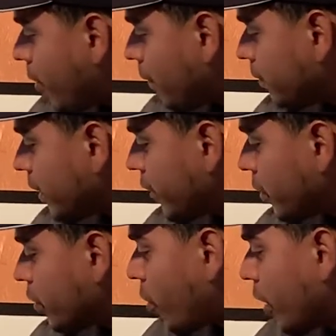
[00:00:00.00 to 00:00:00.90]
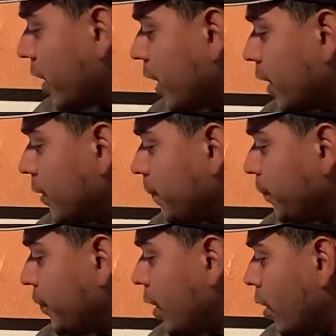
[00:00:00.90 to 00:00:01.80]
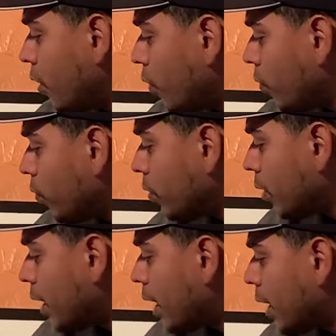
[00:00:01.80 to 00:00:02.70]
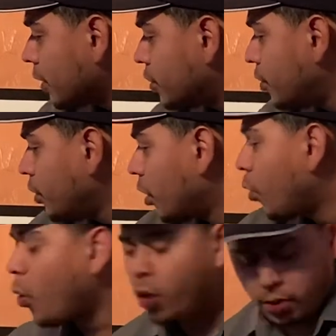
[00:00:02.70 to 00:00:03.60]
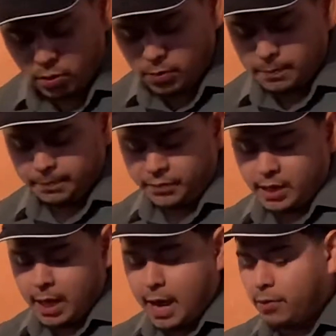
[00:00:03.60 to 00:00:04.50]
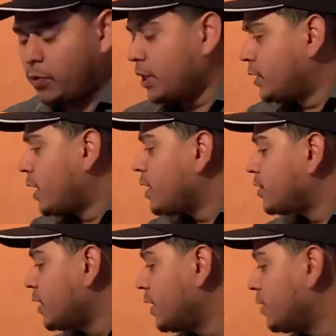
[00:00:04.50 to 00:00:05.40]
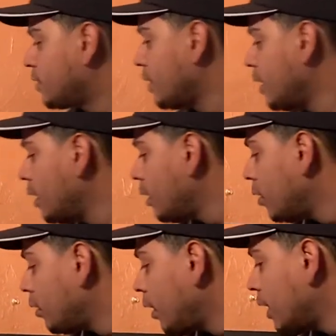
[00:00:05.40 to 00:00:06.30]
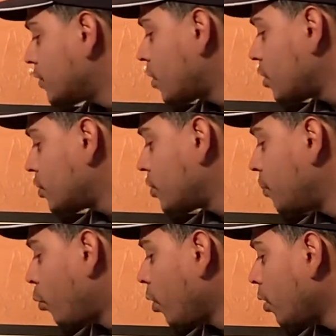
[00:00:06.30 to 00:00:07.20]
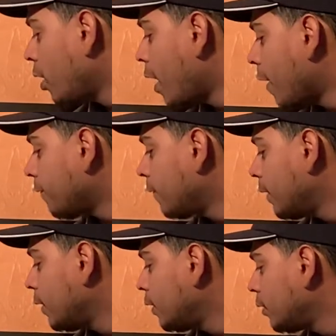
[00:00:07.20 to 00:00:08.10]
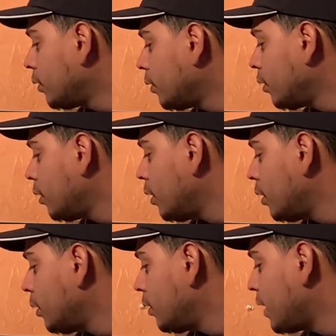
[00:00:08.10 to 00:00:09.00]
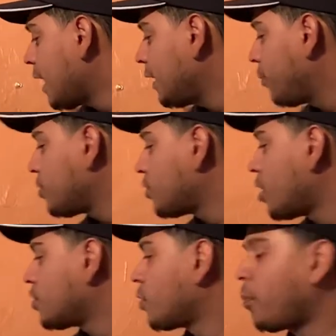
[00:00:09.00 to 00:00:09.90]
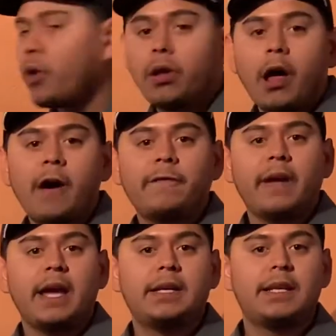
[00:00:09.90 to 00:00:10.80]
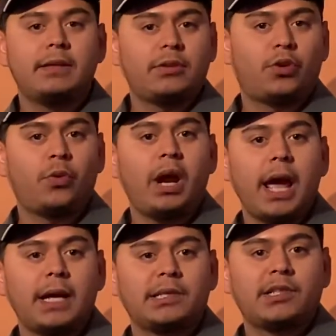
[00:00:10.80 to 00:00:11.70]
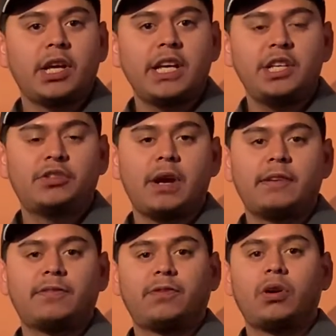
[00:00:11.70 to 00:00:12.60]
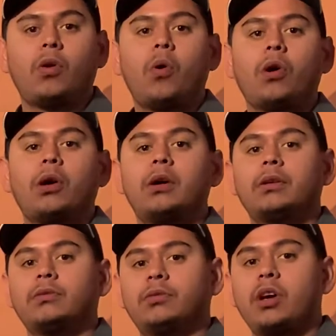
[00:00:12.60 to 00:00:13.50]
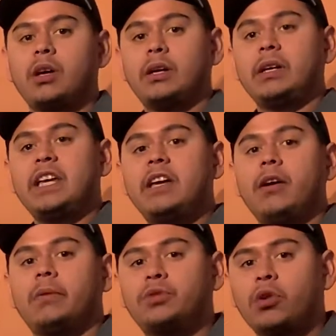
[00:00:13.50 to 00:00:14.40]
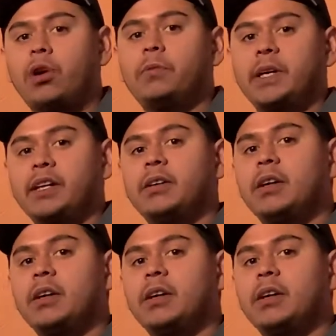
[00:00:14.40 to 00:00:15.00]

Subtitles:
of liquid going in to your coil, and what it does is it starts to boil off. That liquid starts to boil off and creates the heat transfer or the heat absorbing